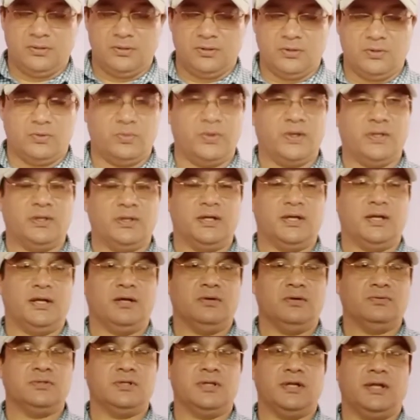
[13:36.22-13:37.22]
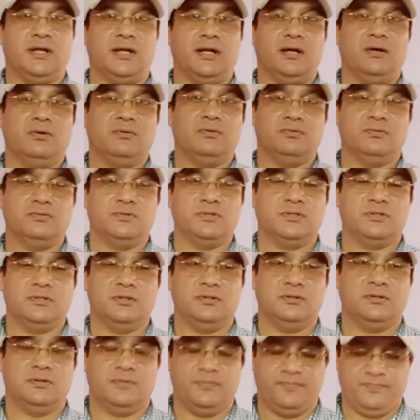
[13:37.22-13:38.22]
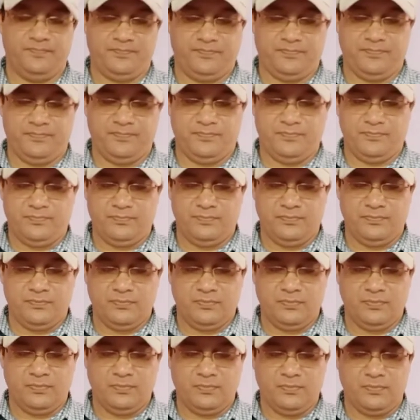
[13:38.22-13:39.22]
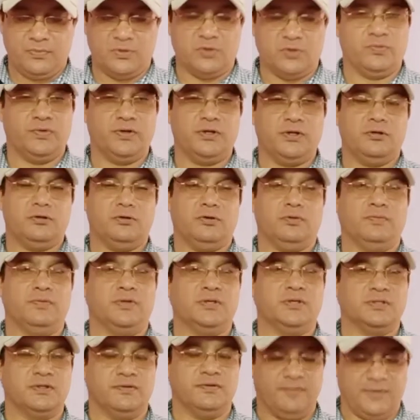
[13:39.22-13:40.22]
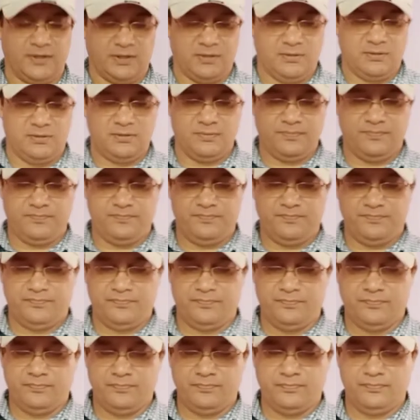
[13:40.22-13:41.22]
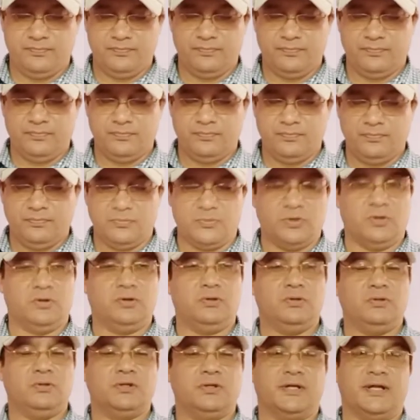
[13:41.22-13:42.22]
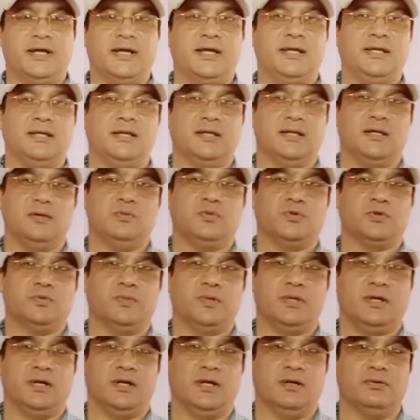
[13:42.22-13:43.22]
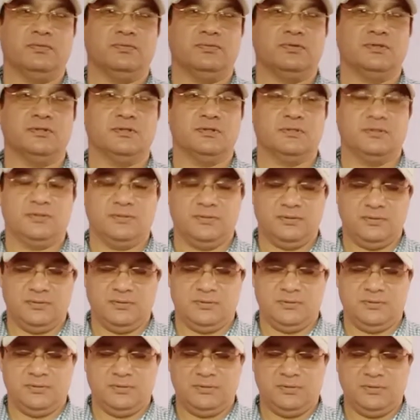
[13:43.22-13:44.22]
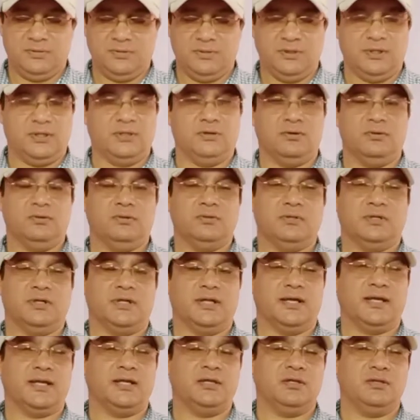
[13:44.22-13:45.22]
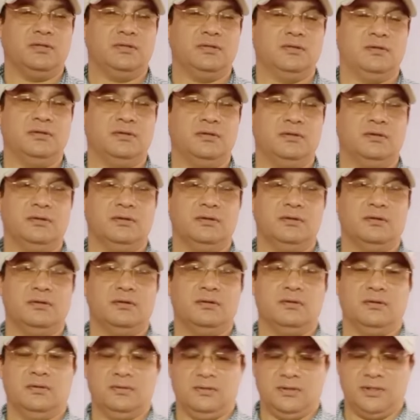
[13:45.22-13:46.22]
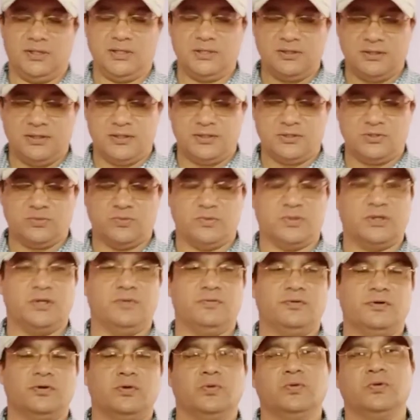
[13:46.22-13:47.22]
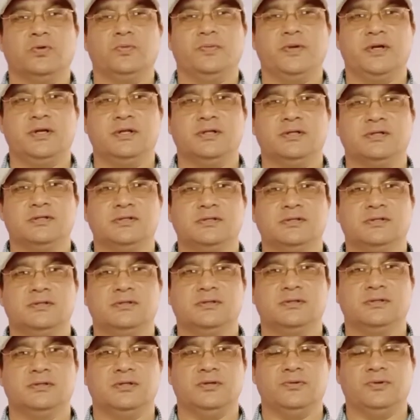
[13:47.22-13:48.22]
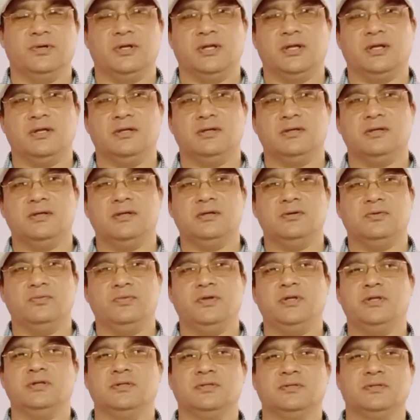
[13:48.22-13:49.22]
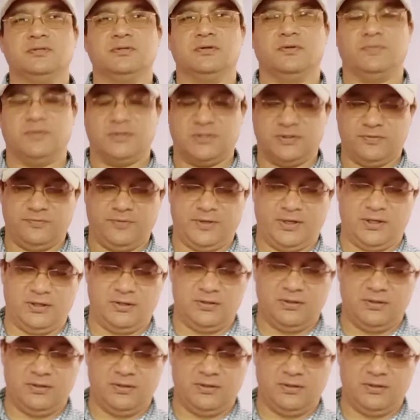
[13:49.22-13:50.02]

when the announcer announced the winner of this event, all the nine names were announced and all the nine athletes were given gold medals. They were declared winners of this event.